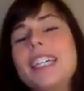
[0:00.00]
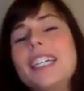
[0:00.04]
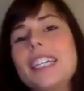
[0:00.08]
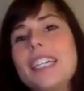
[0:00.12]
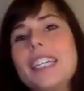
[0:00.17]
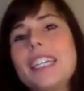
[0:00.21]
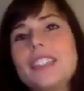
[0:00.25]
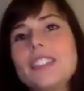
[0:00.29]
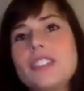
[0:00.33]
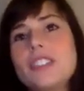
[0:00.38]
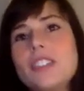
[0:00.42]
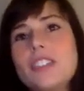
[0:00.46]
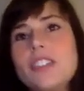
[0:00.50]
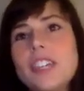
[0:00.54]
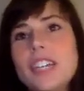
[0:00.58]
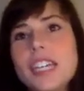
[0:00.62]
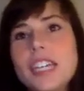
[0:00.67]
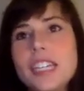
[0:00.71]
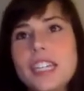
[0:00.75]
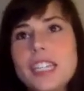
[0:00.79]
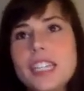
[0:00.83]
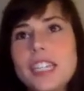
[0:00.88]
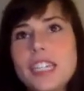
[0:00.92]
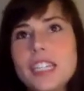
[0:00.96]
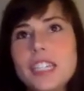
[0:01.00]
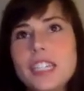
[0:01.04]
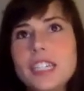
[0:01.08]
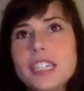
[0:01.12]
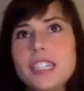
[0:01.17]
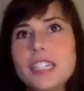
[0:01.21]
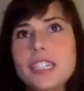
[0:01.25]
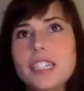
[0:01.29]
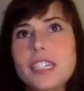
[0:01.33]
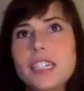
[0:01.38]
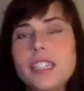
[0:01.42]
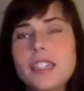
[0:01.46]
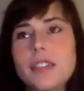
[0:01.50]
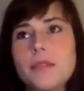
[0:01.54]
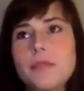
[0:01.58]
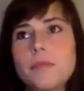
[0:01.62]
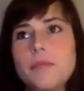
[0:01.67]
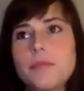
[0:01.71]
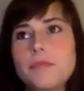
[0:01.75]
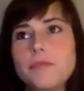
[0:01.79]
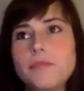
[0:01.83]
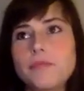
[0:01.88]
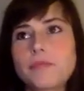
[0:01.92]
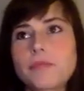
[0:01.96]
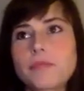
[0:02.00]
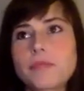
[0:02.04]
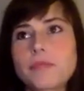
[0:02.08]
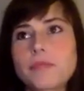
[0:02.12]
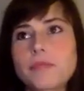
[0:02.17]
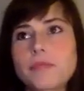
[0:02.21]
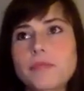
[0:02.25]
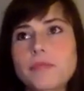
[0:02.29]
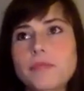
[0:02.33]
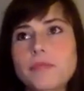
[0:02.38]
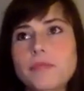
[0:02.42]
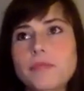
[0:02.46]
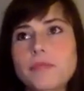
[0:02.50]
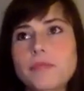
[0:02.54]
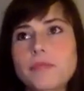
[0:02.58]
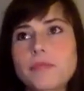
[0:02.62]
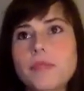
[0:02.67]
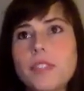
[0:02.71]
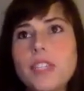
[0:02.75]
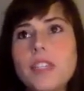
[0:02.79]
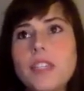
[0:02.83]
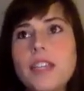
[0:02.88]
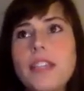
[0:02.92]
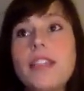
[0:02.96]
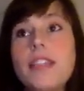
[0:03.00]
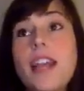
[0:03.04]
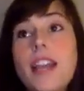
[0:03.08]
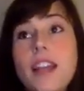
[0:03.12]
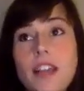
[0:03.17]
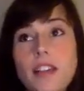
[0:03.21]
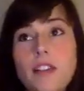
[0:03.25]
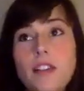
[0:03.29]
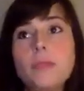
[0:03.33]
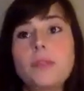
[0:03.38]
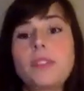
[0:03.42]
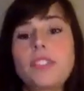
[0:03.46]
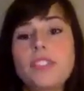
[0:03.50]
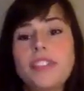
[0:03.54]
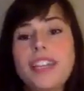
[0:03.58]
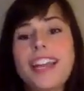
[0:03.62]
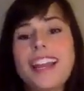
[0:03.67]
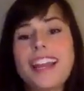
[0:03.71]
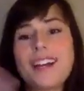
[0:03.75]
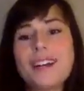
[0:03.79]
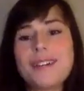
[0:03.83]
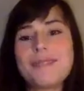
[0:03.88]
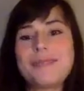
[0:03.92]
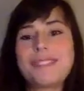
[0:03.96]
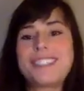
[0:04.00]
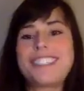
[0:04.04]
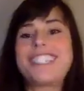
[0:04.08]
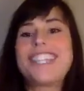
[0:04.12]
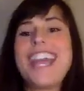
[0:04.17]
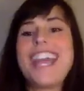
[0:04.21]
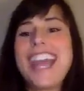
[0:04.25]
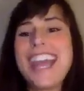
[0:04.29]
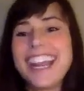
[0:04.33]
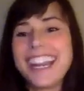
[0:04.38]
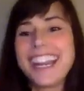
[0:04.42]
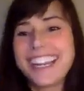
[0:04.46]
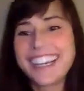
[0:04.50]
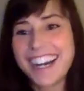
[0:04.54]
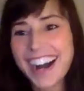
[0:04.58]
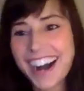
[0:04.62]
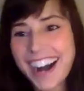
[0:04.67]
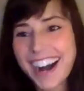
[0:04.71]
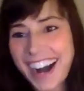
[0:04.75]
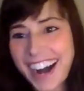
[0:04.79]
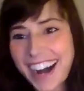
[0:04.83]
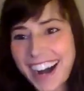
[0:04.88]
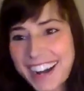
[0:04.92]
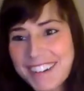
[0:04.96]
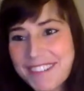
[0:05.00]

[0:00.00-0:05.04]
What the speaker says: And so I think, and that helps take off